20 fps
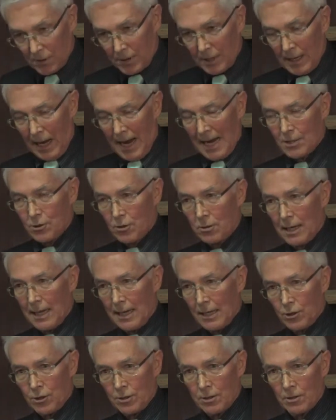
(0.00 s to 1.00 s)
the
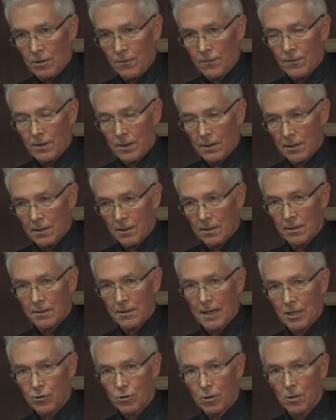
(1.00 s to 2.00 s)
isolation of the
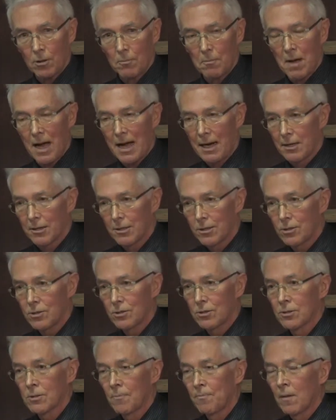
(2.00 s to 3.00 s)
national
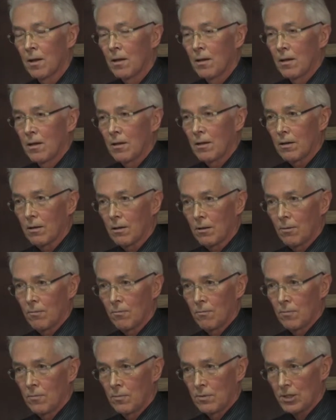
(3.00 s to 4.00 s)
markets,
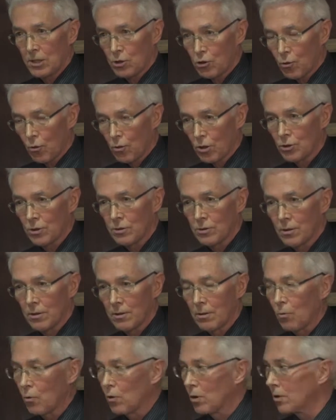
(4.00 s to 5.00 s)
distortions on
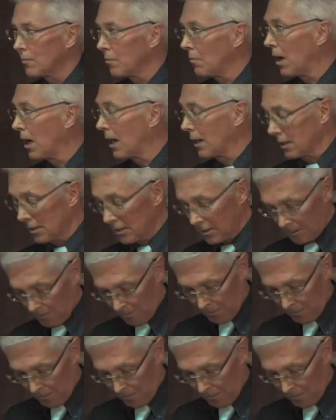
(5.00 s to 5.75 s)
the world market.